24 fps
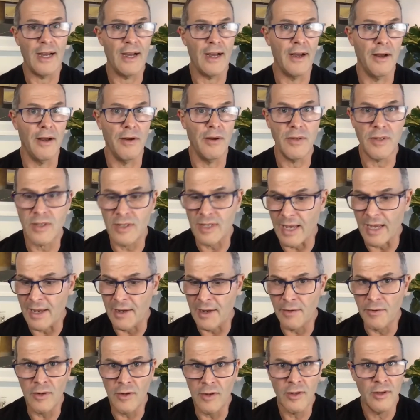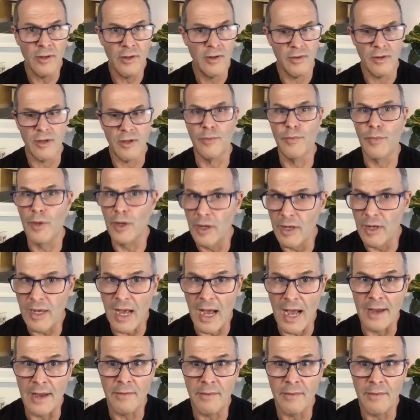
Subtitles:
send, communicate,